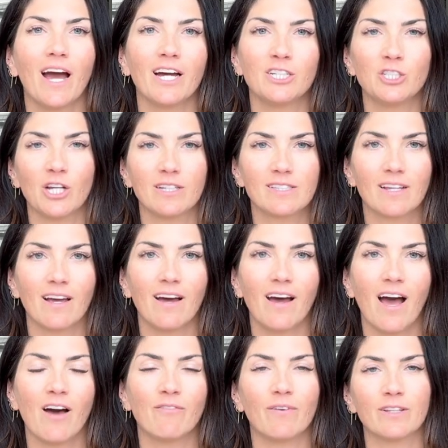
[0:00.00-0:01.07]
at
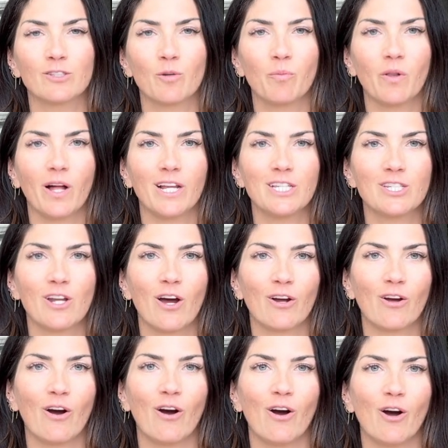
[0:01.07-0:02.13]

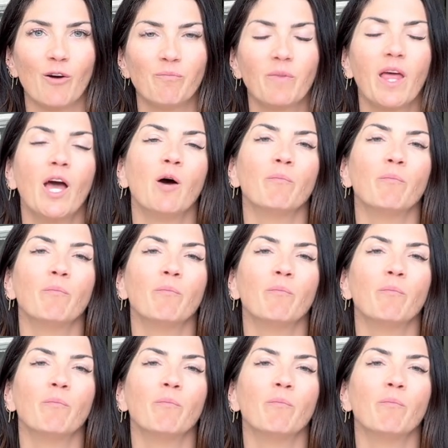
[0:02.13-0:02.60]
jessica@vesselpilates.com.